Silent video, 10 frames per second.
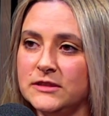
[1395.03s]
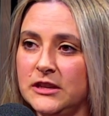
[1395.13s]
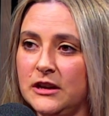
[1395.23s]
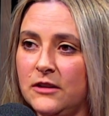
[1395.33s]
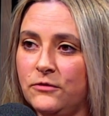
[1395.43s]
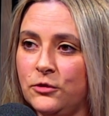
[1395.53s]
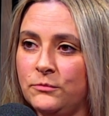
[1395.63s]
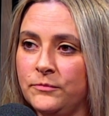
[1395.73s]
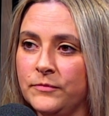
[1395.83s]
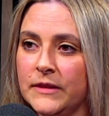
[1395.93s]
you have on.
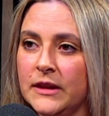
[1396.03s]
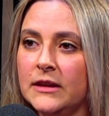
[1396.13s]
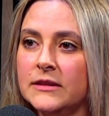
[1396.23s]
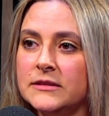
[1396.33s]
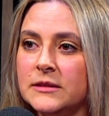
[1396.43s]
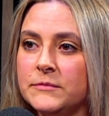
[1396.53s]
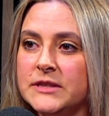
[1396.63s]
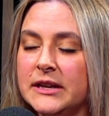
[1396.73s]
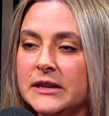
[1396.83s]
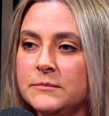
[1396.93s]

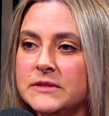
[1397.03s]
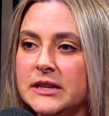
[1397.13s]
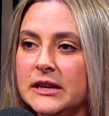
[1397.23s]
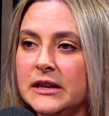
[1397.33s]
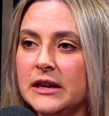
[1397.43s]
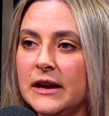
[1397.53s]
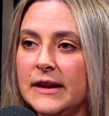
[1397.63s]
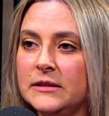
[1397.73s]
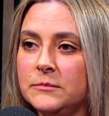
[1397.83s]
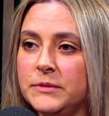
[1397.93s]
Sometimes it
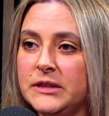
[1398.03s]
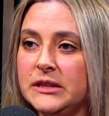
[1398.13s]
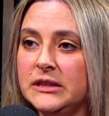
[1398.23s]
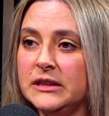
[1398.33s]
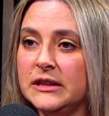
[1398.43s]
can be